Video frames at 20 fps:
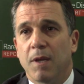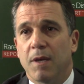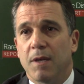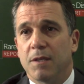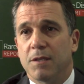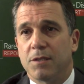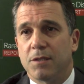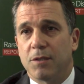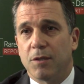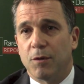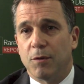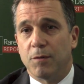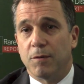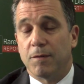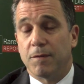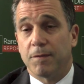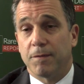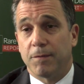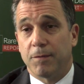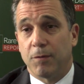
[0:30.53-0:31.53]

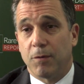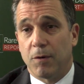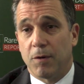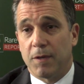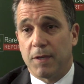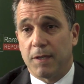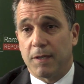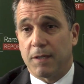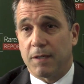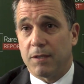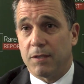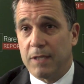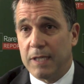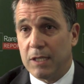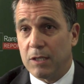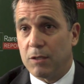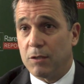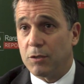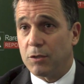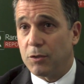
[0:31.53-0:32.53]
So, for the
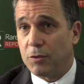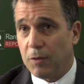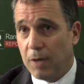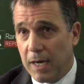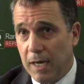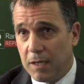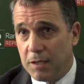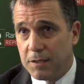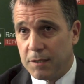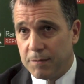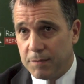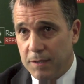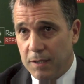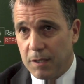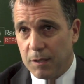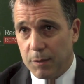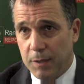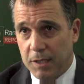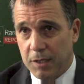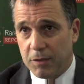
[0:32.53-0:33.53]
clinical trials of
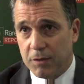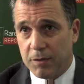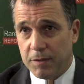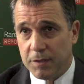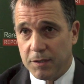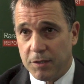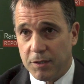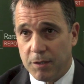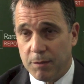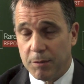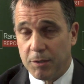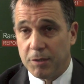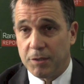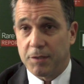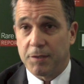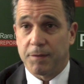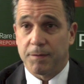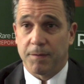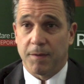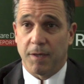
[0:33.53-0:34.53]
neuroendocrine
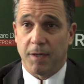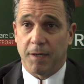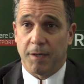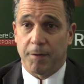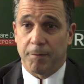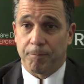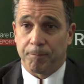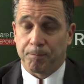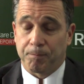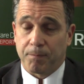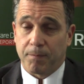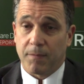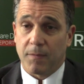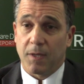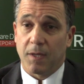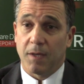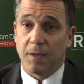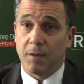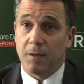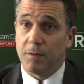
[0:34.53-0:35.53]
tumors,
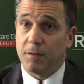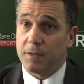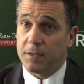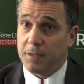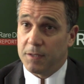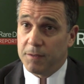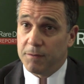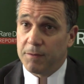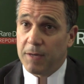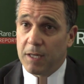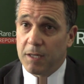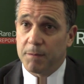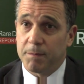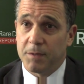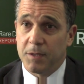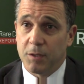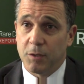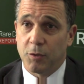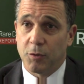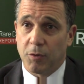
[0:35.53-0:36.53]
um, to
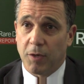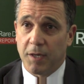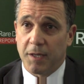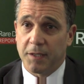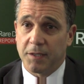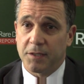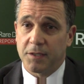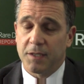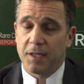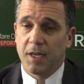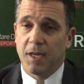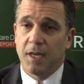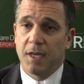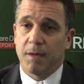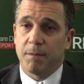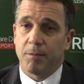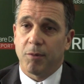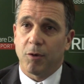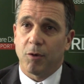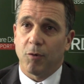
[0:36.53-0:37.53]
develop new drugs,
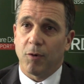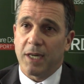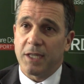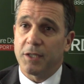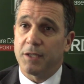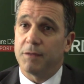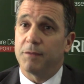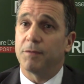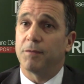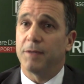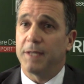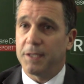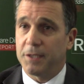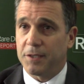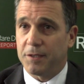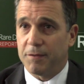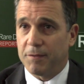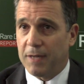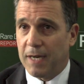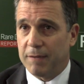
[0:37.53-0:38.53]
progression-free
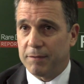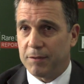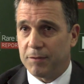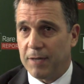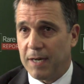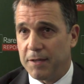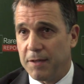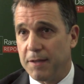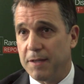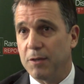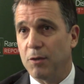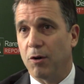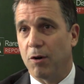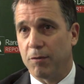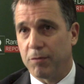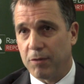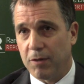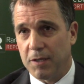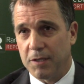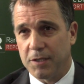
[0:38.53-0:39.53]
survival rather than
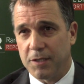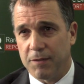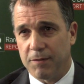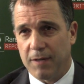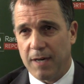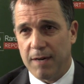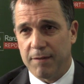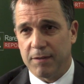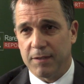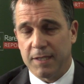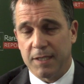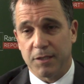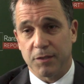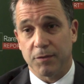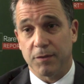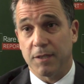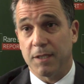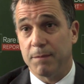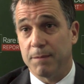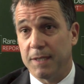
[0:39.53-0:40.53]
overall survival has
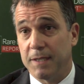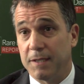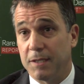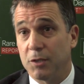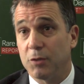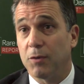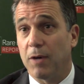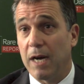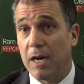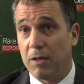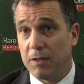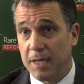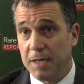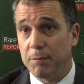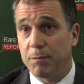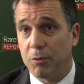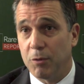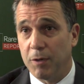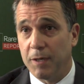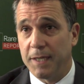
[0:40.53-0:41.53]
really been the trial
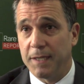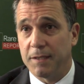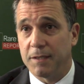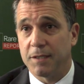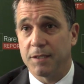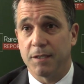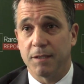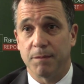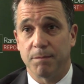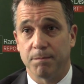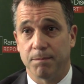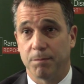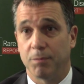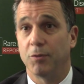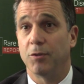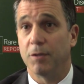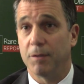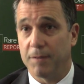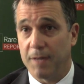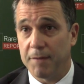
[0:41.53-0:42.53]
endpoint to
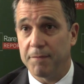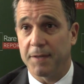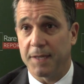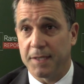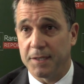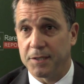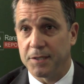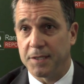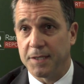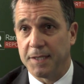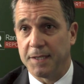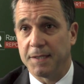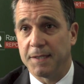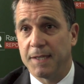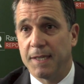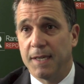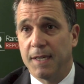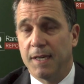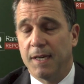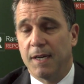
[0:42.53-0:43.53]
prove efficacy.
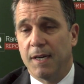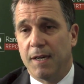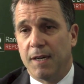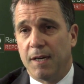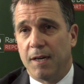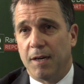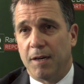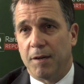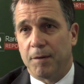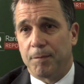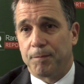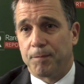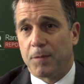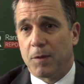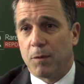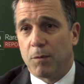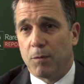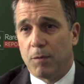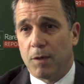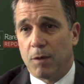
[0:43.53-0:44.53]

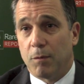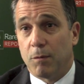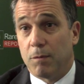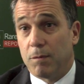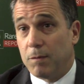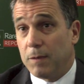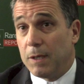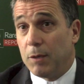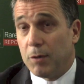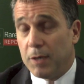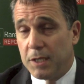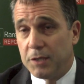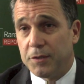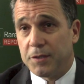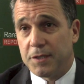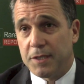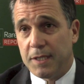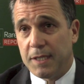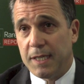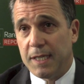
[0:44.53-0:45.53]
Um, what we were
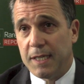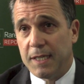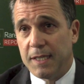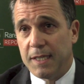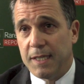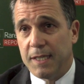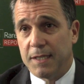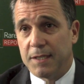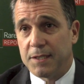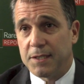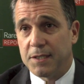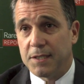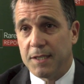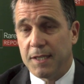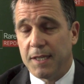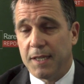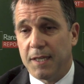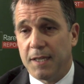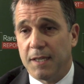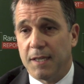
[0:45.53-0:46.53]
interested in is
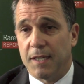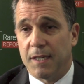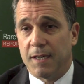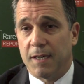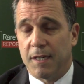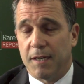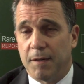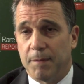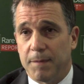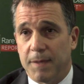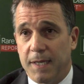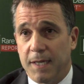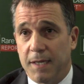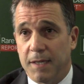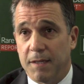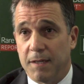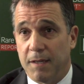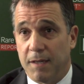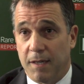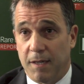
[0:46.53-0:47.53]
seeing um,
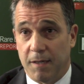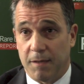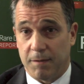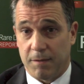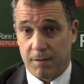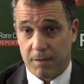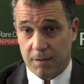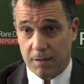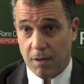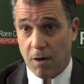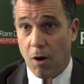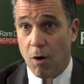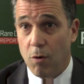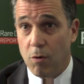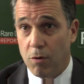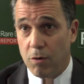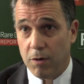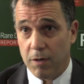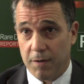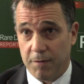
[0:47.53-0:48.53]
in a
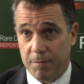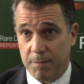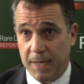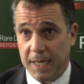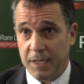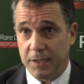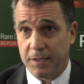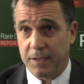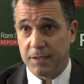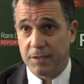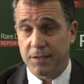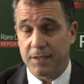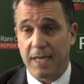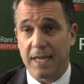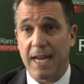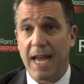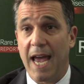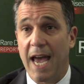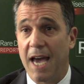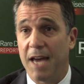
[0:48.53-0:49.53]
cohort of patients
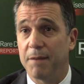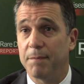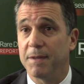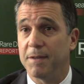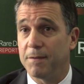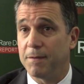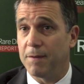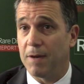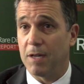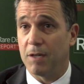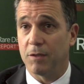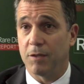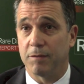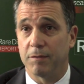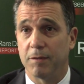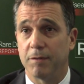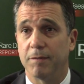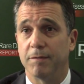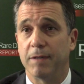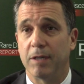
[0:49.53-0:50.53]
that had been followed
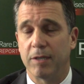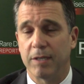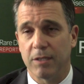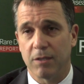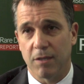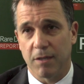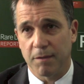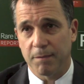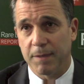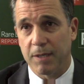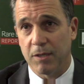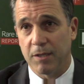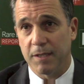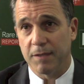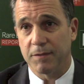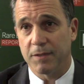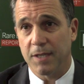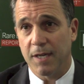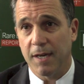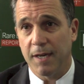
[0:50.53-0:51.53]
over a very long period
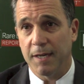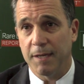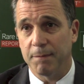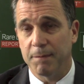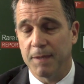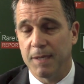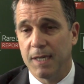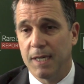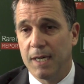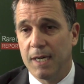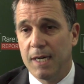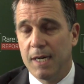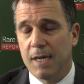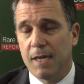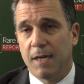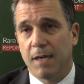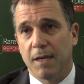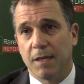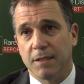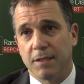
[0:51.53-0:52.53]
of
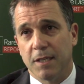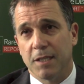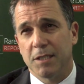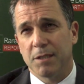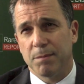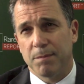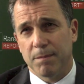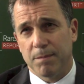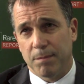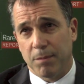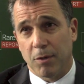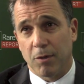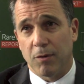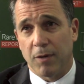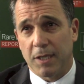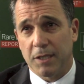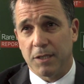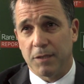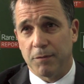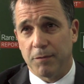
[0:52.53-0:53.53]
time, does
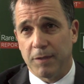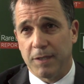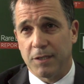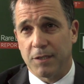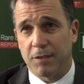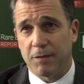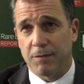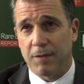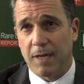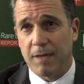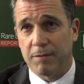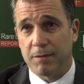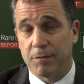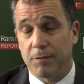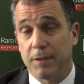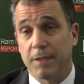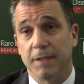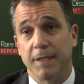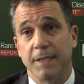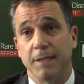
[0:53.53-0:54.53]
progression-free survival
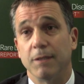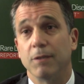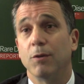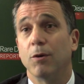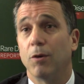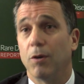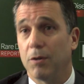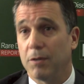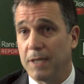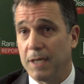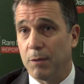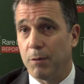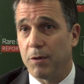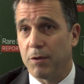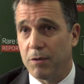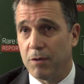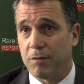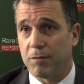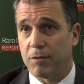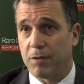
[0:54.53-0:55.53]
really correlate
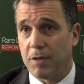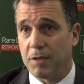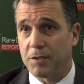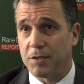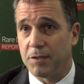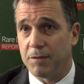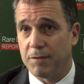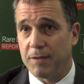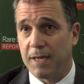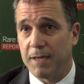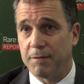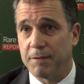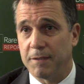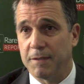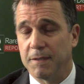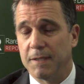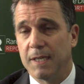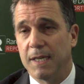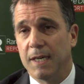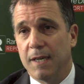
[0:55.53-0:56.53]
with overall
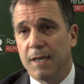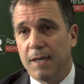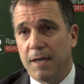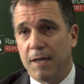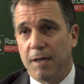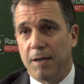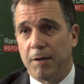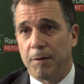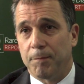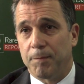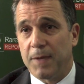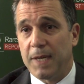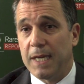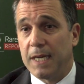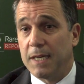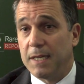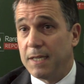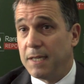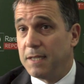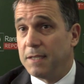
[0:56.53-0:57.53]
survival? Um,
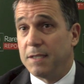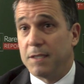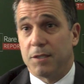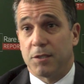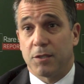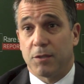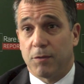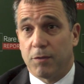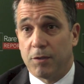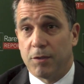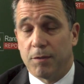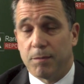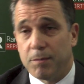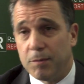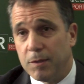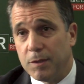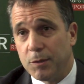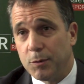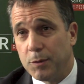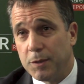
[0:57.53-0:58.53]
and in this group,
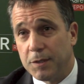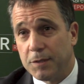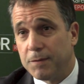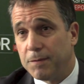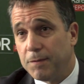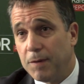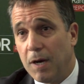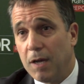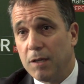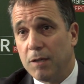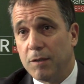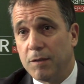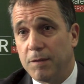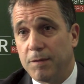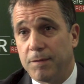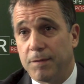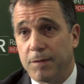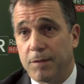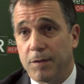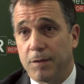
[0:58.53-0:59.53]
which was followed
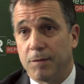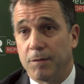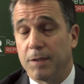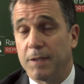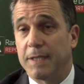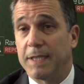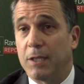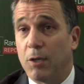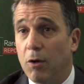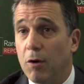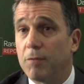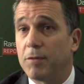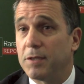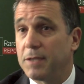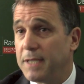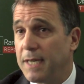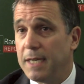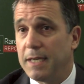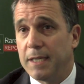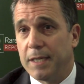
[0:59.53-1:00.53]
for really over
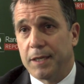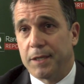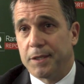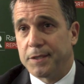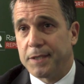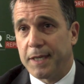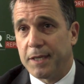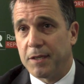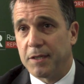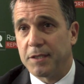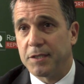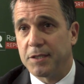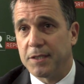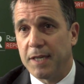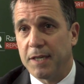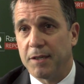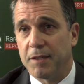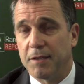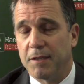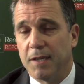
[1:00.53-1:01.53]
ten years at our
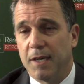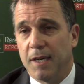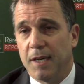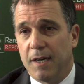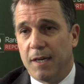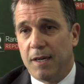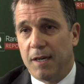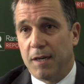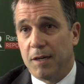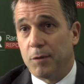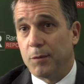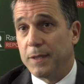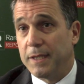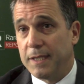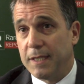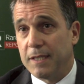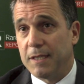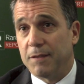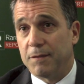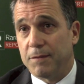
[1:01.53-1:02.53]
center, uh, we
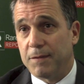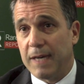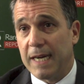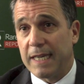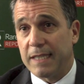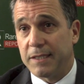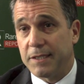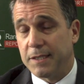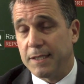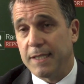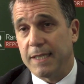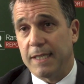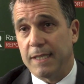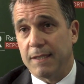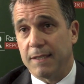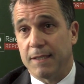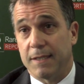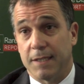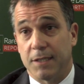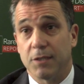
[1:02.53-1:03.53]
did in fact see
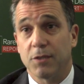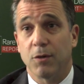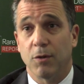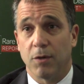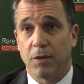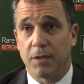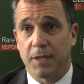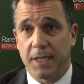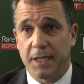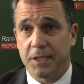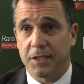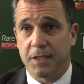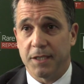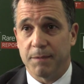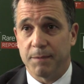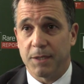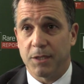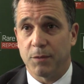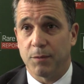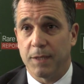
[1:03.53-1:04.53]
this
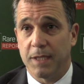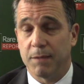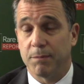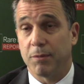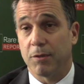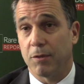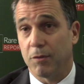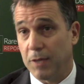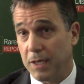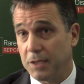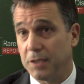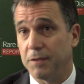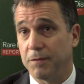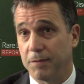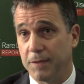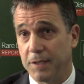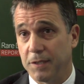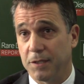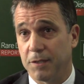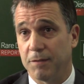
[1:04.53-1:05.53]
correlation between
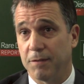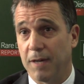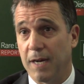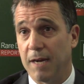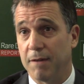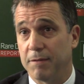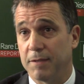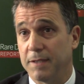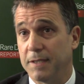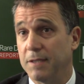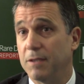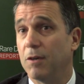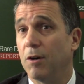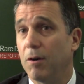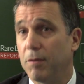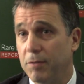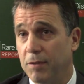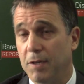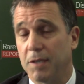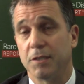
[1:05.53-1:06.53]
progression-free survival and
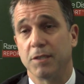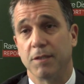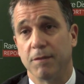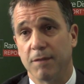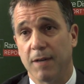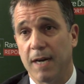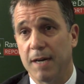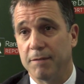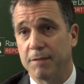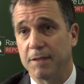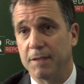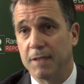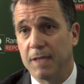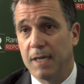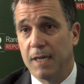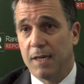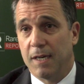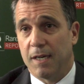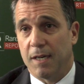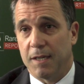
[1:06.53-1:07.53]
overall survival
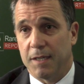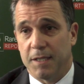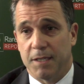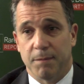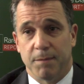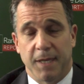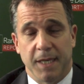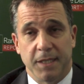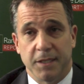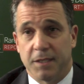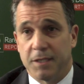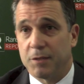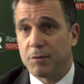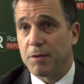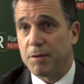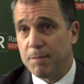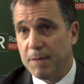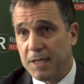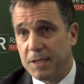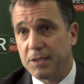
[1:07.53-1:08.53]
uh, in patients
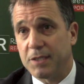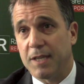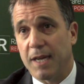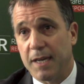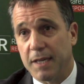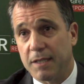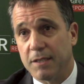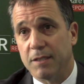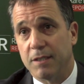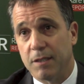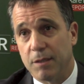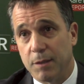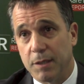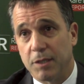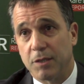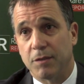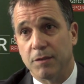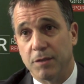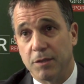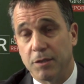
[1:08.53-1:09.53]
with metastatic
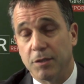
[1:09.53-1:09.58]
neuroendocrine